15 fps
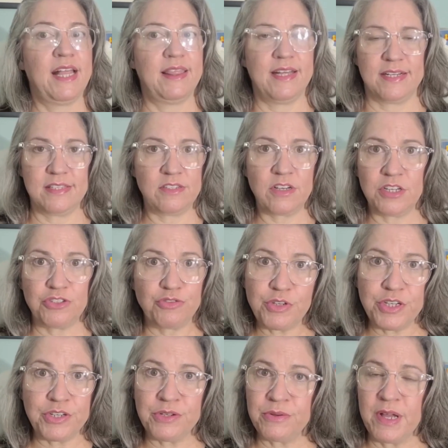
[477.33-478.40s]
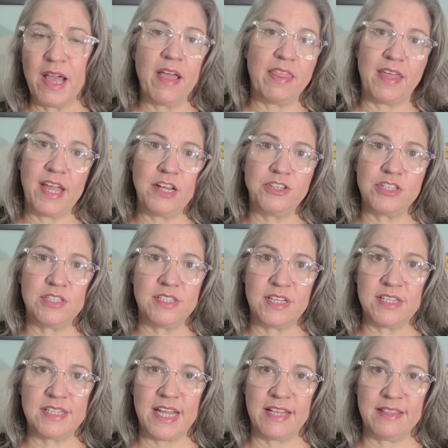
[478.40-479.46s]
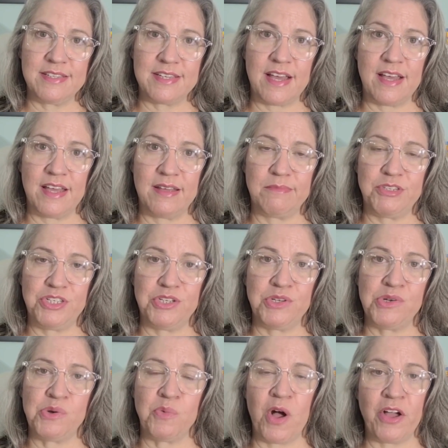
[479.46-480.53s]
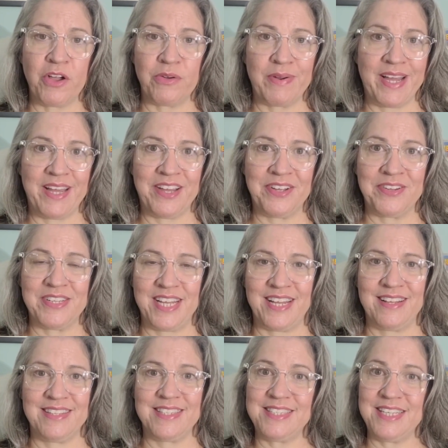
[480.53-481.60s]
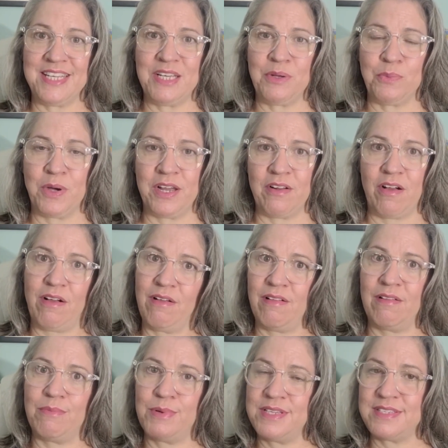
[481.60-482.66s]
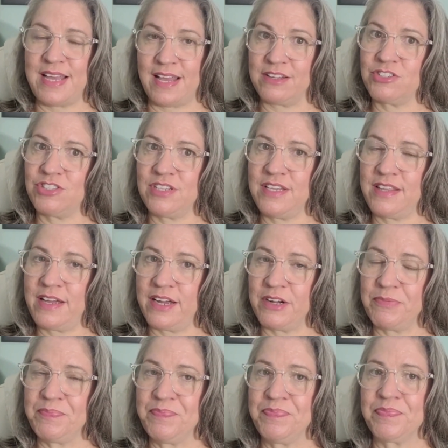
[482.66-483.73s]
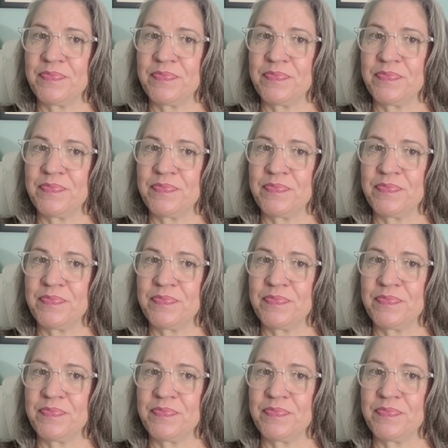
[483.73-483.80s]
That's not true. They just didn't take the time to walk around and see what all was actually there.